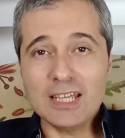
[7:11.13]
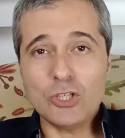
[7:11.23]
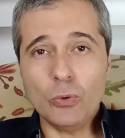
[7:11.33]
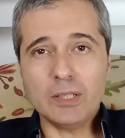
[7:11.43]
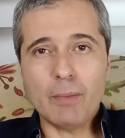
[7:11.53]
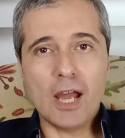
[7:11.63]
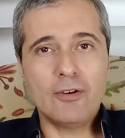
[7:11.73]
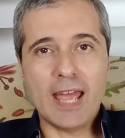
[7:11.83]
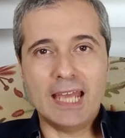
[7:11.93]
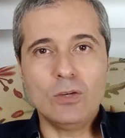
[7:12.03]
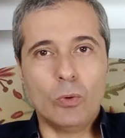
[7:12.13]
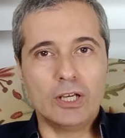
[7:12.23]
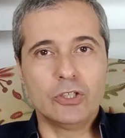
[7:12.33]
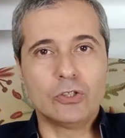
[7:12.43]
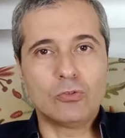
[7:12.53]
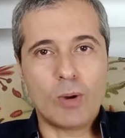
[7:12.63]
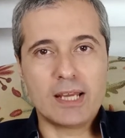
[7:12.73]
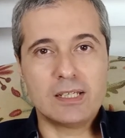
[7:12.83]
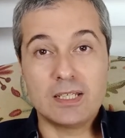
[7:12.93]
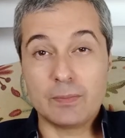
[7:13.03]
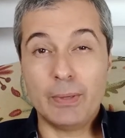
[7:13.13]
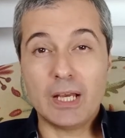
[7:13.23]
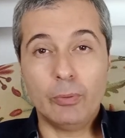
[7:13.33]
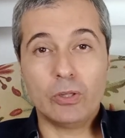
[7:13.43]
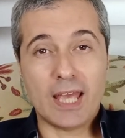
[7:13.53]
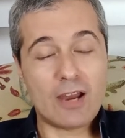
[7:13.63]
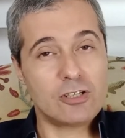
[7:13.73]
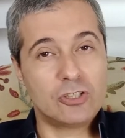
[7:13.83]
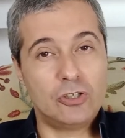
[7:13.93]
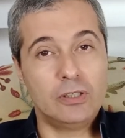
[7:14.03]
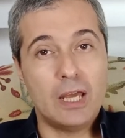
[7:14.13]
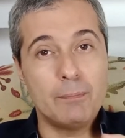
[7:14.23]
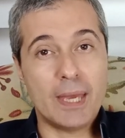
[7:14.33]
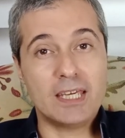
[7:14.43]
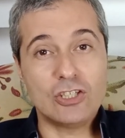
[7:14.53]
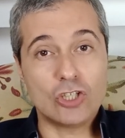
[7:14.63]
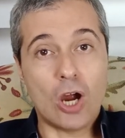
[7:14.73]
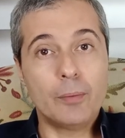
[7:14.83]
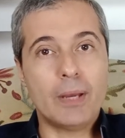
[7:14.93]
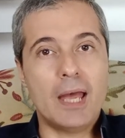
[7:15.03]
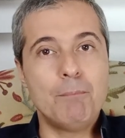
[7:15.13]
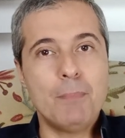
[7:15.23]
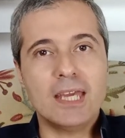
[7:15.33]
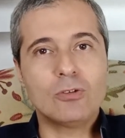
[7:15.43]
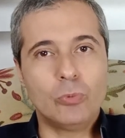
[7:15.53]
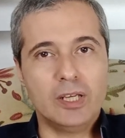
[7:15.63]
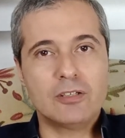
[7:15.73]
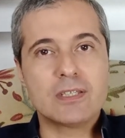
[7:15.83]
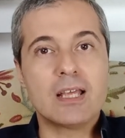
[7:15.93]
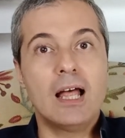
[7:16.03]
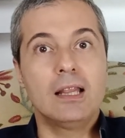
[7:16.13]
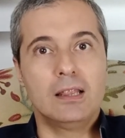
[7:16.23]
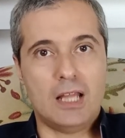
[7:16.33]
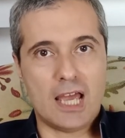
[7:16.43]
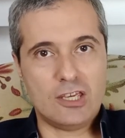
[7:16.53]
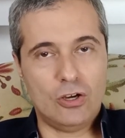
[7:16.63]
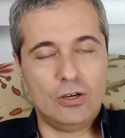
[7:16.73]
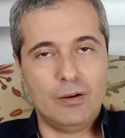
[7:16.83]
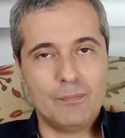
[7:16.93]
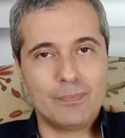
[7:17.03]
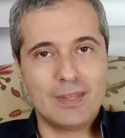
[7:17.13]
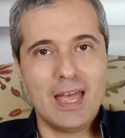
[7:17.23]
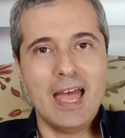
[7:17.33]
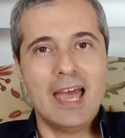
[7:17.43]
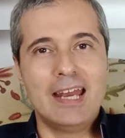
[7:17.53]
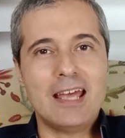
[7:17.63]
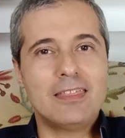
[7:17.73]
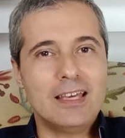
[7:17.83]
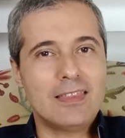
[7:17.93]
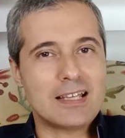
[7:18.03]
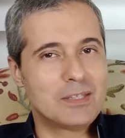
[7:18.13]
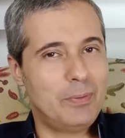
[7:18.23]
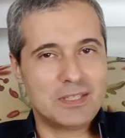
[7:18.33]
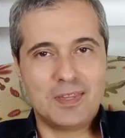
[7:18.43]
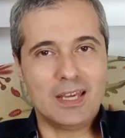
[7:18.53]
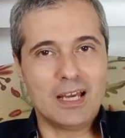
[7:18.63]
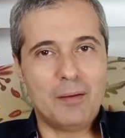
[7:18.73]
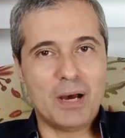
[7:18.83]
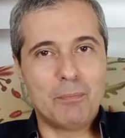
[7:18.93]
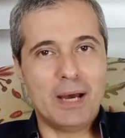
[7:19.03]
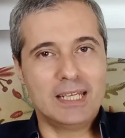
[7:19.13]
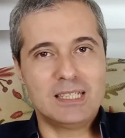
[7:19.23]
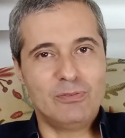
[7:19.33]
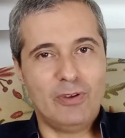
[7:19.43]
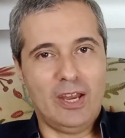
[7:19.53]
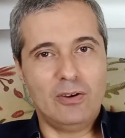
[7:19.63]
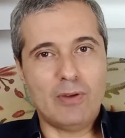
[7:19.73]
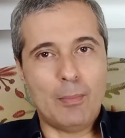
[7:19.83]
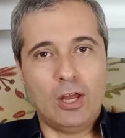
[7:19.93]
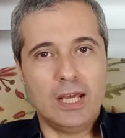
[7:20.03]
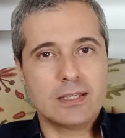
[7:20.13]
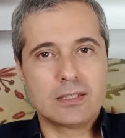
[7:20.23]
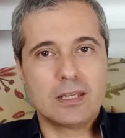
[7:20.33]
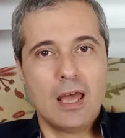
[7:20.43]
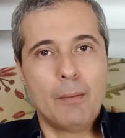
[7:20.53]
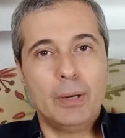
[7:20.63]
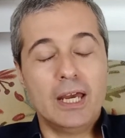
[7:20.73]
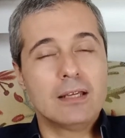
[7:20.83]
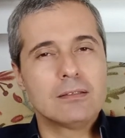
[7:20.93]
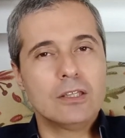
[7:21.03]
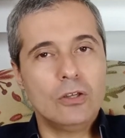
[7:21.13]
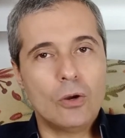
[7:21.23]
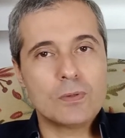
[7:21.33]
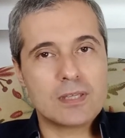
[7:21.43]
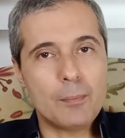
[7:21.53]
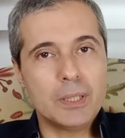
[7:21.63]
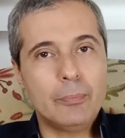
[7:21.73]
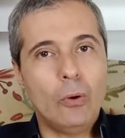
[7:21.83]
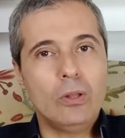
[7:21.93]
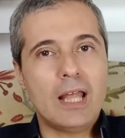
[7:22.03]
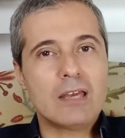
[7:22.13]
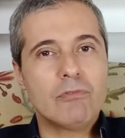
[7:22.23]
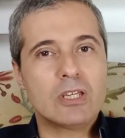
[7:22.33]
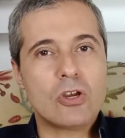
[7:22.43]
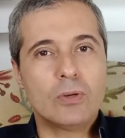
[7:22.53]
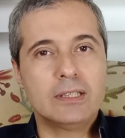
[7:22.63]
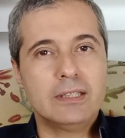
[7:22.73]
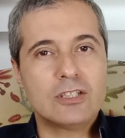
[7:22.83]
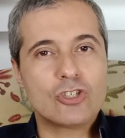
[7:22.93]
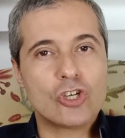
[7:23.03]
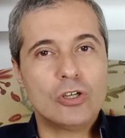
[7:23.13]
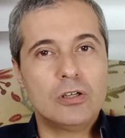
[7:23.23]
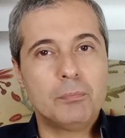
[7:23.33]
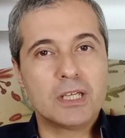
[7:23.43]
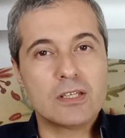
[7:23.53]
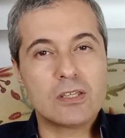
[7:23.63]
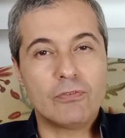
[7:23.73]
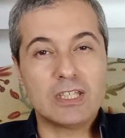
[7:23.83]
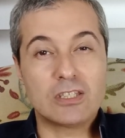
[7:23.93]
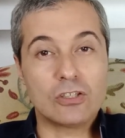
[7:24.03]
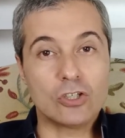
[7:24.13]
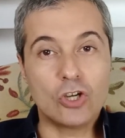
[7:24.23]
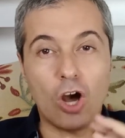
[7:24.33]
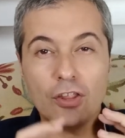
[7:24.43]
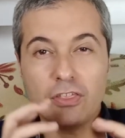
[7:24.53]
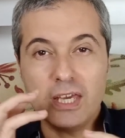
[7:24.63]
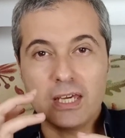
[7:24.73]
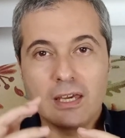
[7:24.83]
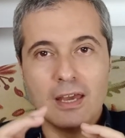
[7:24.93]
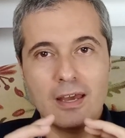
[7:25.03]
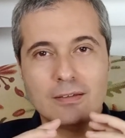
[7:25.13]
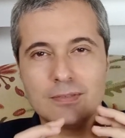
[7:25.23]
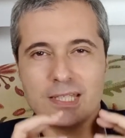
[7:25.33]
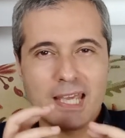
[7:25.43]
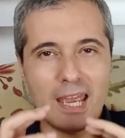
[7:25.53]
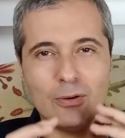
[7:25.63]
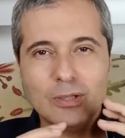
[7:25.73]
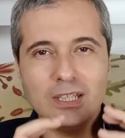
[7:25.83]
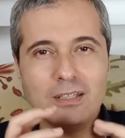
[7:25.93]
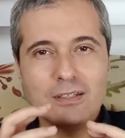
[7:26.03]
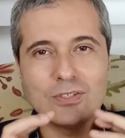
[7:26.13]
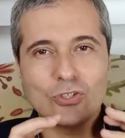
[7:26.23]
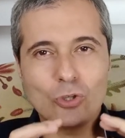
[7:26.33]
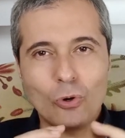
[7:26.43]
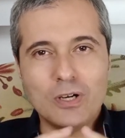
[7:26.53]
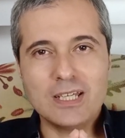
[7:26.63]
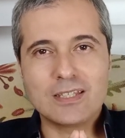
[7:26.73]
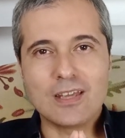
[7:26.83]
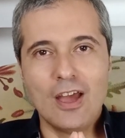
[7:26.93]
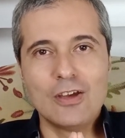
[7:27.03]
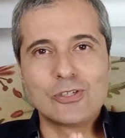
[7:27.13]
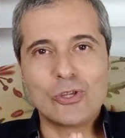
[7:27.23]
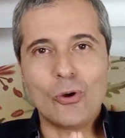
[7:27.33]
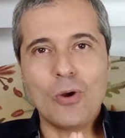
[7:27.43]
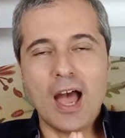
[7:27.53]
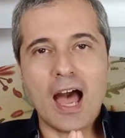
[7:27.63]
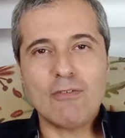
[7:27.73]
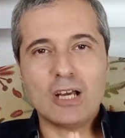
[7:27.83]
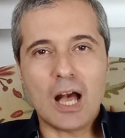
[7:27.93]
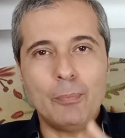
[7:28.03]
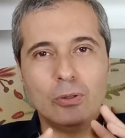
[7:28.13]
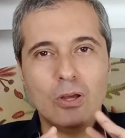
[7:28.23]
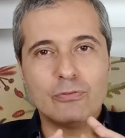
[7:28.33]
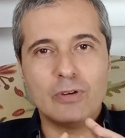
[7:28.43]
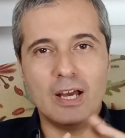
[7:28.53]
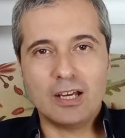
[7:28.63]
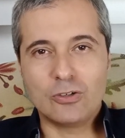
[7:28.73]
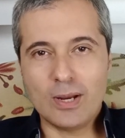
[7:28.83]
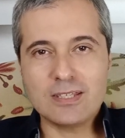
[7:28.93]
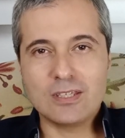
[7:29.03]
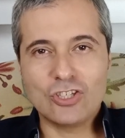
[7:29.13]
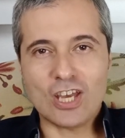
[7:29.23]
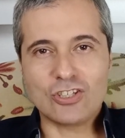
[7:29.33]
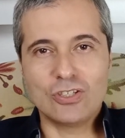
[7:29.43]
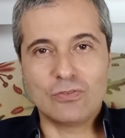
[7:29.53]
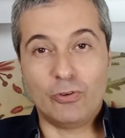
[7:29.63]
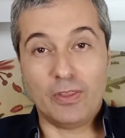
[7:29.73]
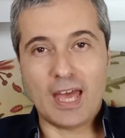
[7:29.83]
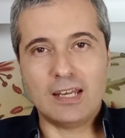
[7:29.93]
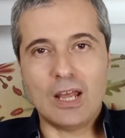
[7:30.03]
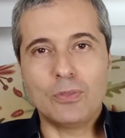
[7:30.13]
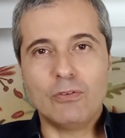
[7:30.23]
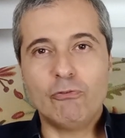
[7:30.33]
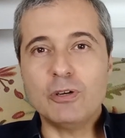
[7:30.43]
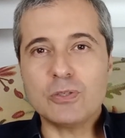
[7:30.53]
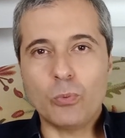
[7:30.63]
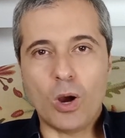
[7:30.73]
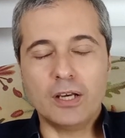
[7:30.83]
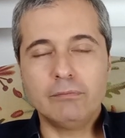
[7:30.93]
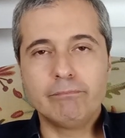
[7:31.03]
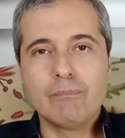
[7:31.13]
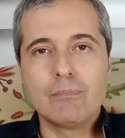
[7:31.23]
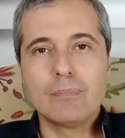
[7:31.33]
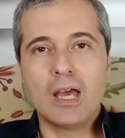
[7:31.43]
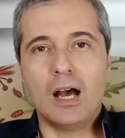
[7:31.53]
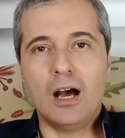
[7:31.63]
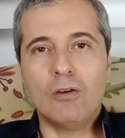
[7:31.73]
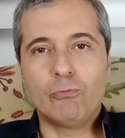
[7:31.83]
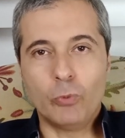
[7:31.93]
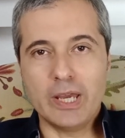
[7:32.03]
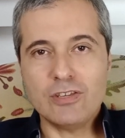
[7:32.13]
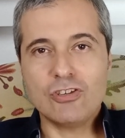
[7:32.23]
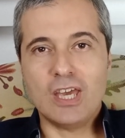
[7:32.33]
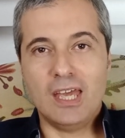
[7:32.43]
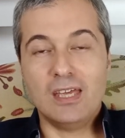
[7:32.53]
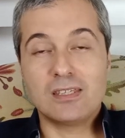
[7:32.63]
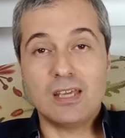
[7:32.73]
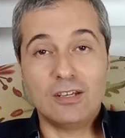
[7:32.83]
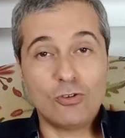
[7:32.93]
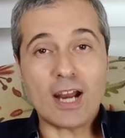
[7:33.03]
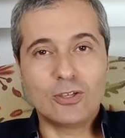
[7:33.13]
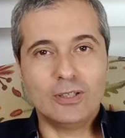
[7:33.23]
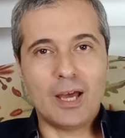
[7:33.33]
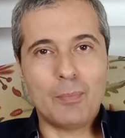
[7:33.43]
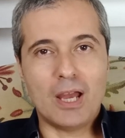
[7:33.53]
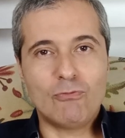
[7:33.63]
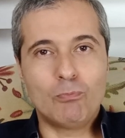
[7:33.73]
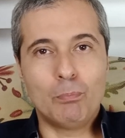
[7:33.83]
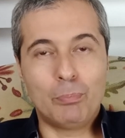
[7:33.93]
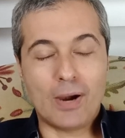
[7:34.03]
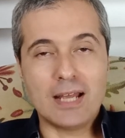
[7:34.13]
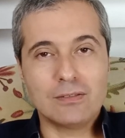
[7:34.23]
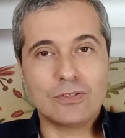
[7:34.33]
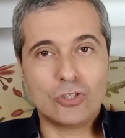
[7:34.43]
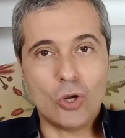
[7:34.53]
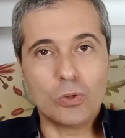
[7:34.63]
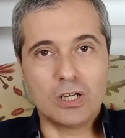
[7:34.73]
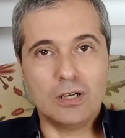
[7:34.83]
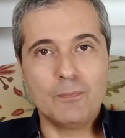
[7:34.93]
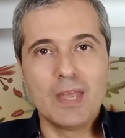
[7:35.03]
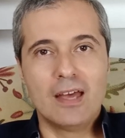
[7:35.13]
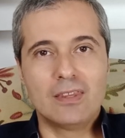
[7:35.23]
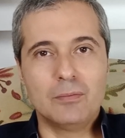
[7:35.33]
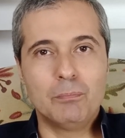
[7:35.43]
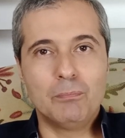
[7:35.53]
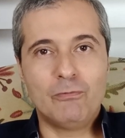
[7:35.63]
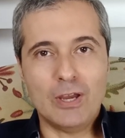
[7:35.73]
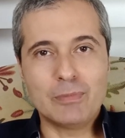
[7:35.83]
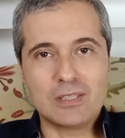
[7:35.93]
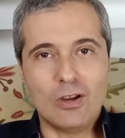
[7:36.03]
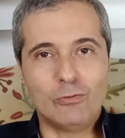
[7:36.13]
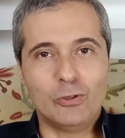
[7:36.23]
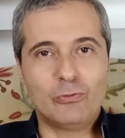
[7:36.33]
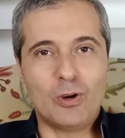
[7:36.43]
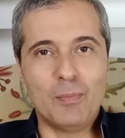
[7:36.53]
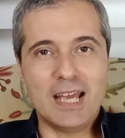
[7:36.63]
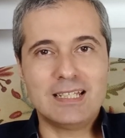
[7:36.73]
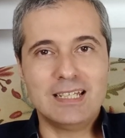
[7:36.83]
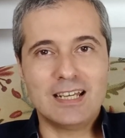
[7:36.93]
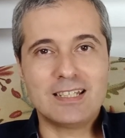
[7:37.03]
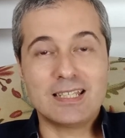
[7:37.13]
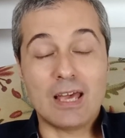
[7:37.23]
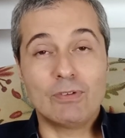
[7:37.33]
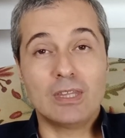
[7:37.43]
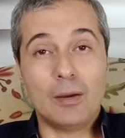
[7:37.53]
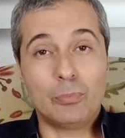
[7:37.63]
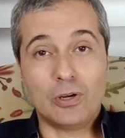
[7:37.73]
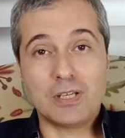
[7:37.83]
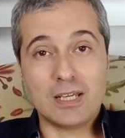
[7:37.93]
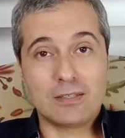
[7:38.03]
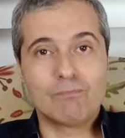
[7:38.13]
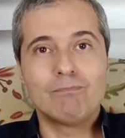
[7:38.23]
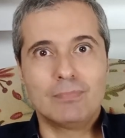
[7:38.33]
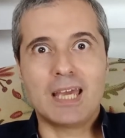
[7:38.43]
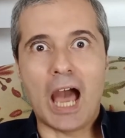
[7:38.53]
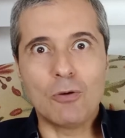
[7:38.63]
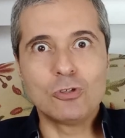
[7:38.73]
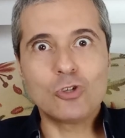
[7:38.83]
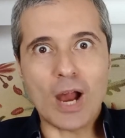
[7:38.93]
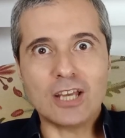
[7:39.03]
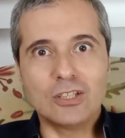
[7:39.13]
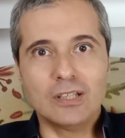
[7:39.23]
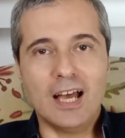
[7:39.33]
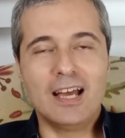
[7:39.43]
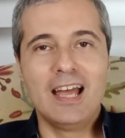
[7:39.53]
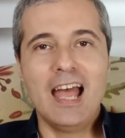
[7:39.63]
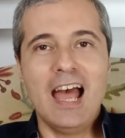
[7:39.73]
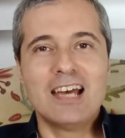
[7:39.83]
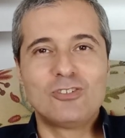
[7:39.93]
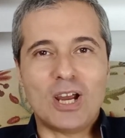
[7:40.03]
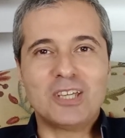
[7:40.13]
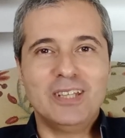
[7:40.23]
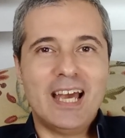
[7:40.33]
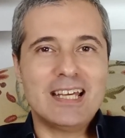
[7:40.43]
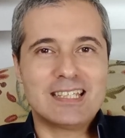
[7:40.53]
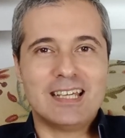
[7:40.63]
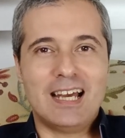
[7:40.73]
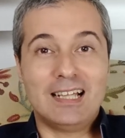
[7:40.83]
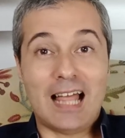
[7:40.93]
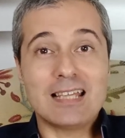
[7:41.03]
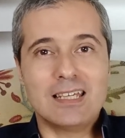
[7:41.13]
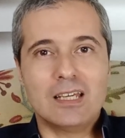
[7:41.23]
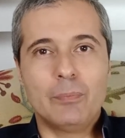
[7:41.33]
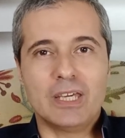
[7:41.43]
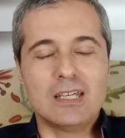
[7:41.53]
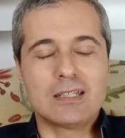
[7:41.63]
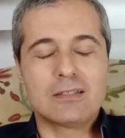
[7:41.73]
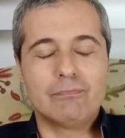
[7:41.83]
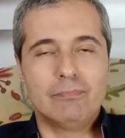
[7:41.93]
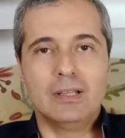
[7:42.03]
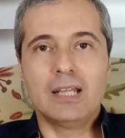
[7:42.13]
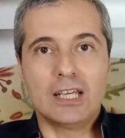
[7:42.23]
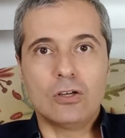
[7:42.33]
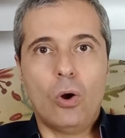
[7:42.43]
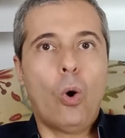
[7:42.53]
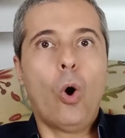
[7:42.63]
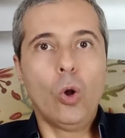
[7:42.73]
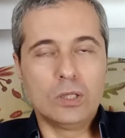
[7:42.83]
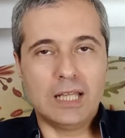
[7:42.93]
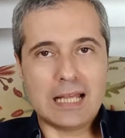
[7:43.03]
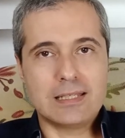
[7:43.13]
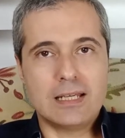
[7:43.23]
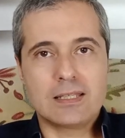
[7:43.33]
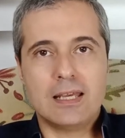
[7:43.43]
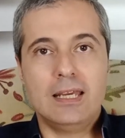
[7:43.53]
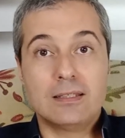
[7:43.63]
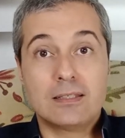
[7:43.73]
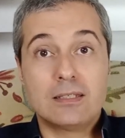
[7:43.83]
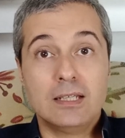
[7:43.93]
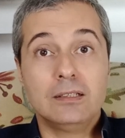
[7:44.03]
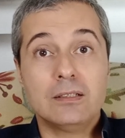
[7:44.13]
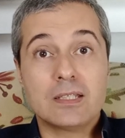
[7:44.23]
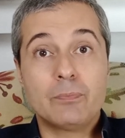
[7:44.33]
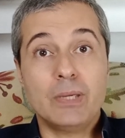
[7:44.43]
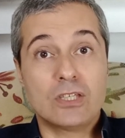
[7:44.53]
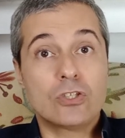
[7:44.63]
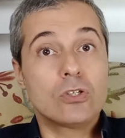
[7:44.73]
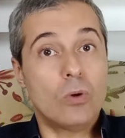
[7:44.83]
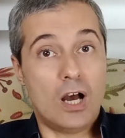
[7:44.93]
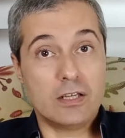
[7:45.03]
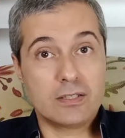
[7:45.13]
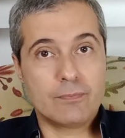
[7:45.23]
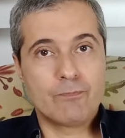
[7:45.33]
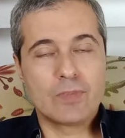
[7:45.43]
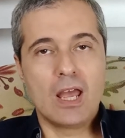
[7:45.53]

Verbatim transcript: I do admire anyone who could write a despicable character like Becky Sharp and make readers like her. And I think that's the best thing about Vanity Fair, if I'm honest. But, you know, some people like Victorian literature because of its gothic, scary stories. So I have a couple of uh, great suggestions for that. Now, the first one of which is Dracula by Bram Stoker, the famous novel from 1897 that brought us Count Dracula. Dracula is a classic because, like all classics, it still speaks to us.